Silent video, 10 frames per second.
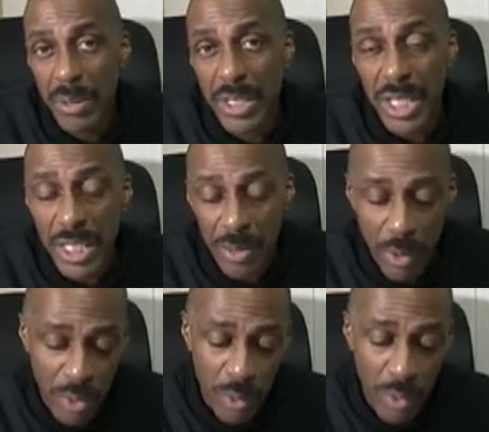position
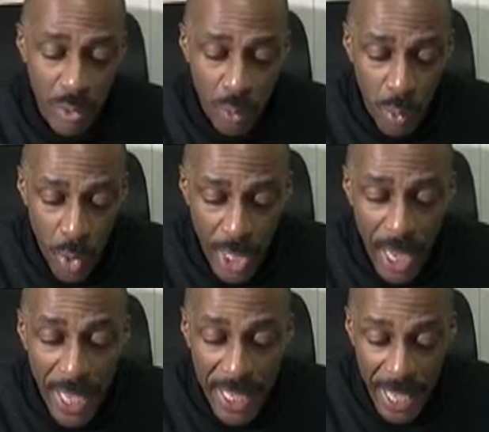which could work
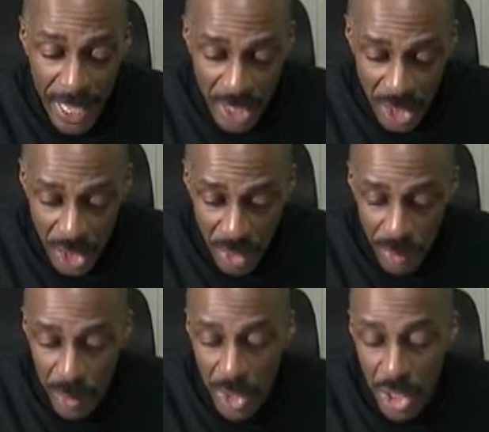against
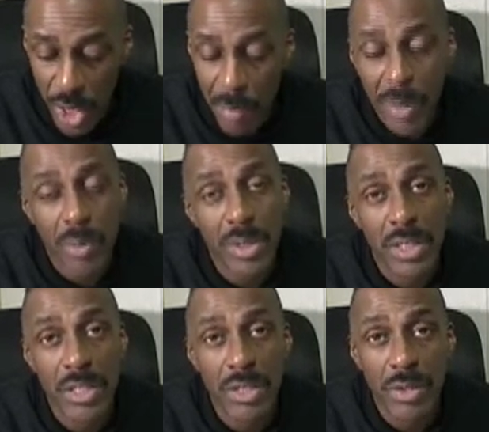you, which you don't be
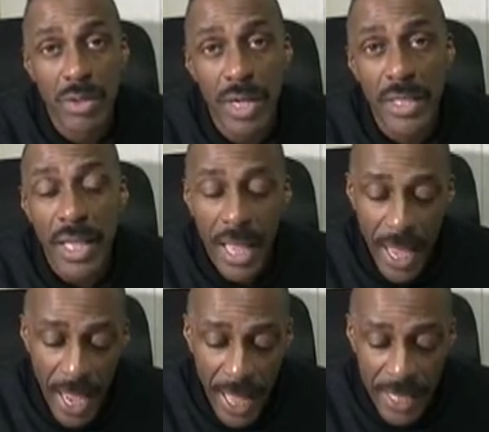wanting to do that
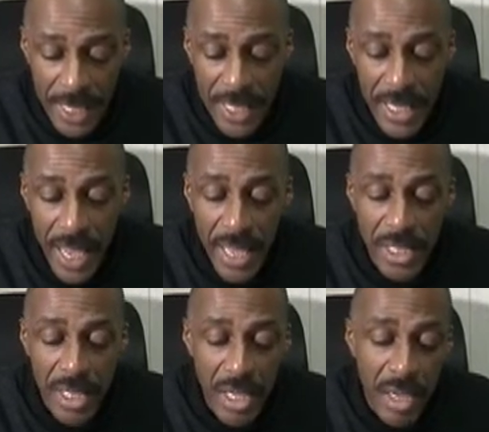at this
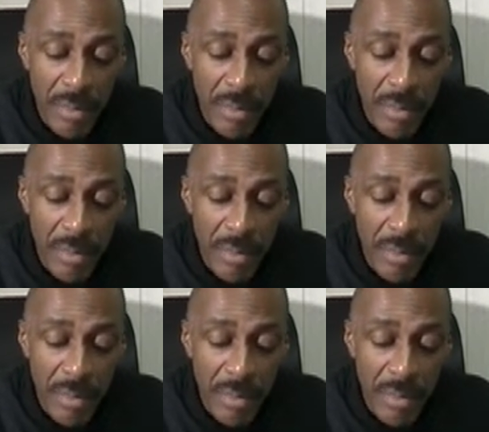stage,